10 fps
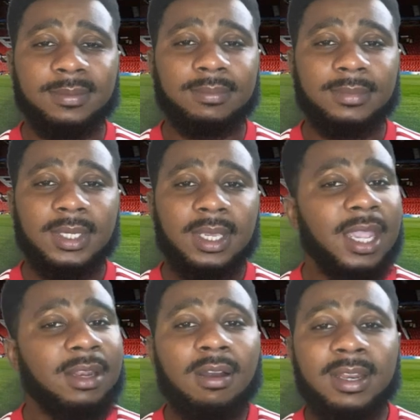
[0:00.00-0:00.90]
him.
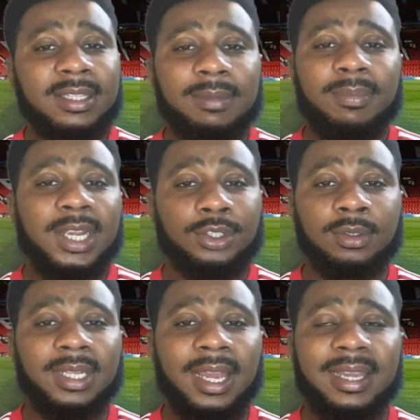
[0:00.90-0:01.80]
And Oli did make sure
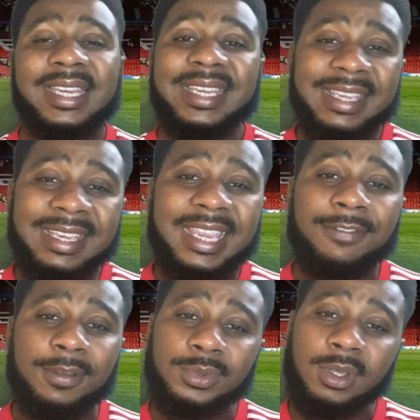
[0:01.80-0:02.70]
that he
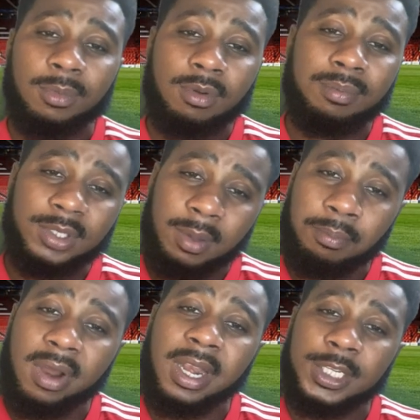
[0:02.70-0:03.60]
gave him some
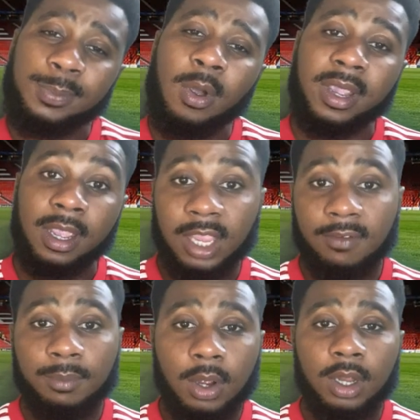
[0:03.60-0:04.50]
bread in his pocket and
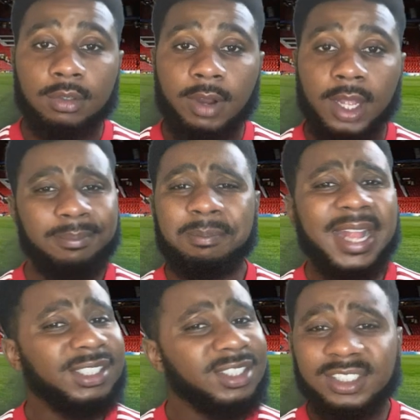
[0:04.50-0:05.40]
gave him a contract.
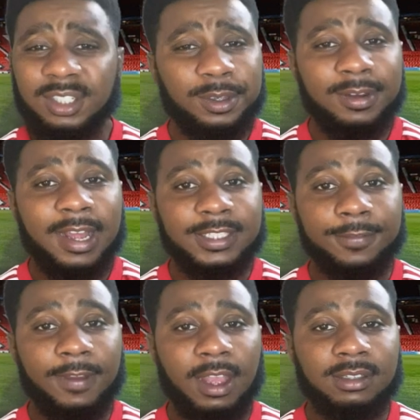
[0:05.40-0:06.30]
Manchester United
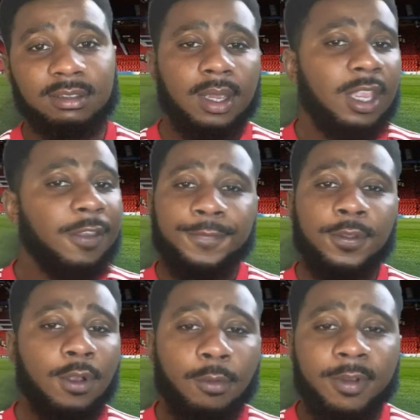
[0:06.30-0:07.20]
fans, if
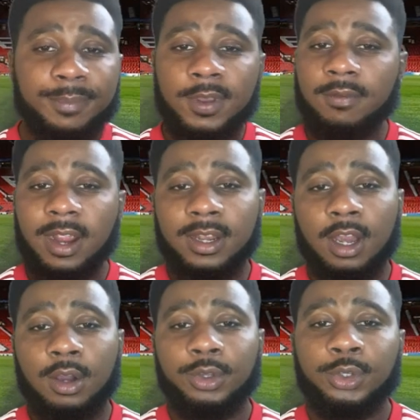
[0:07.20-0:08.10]
you are with me right
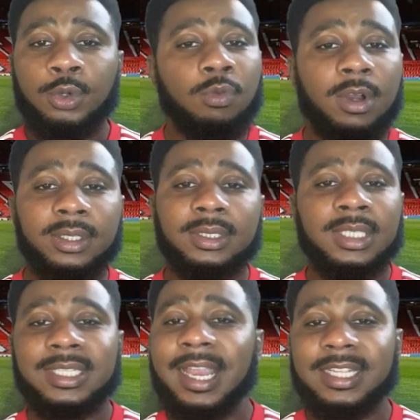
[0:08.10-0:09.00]
now, you want
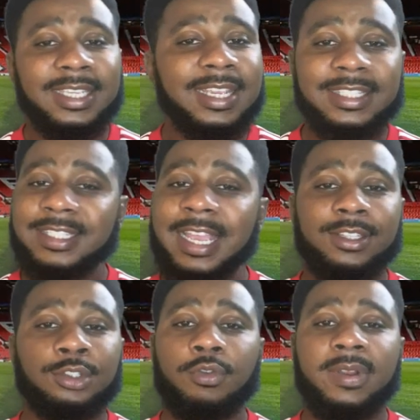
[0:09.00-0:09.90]
this guy to get
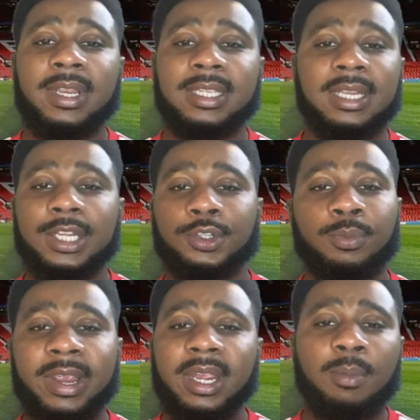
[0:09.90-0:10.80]
sacked during international
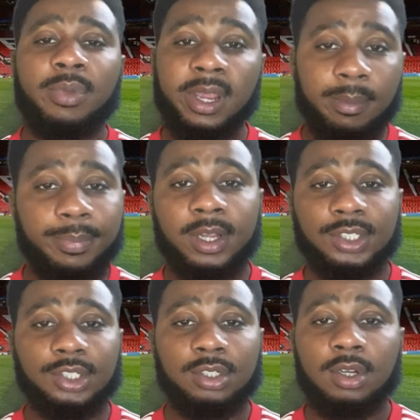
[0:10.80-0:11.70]
break and bring in
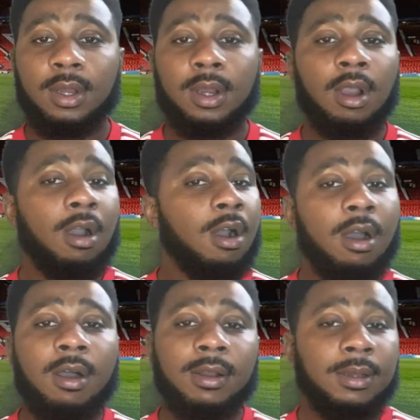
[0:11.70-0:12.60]
Poch
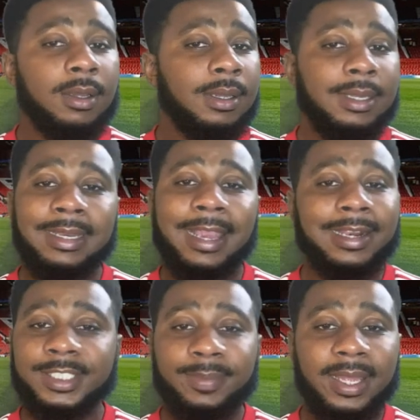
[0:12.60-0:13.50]
or
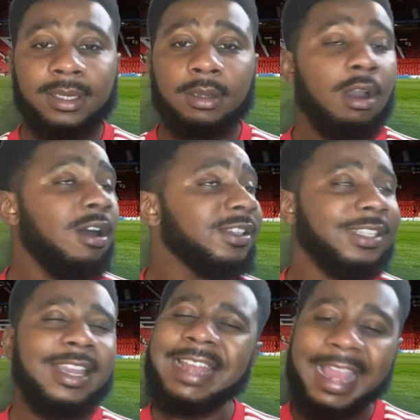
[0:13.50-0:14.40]
Nagelsmann or
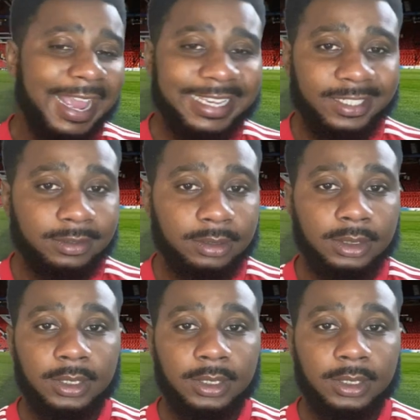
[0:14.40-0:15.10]
Ten Hag.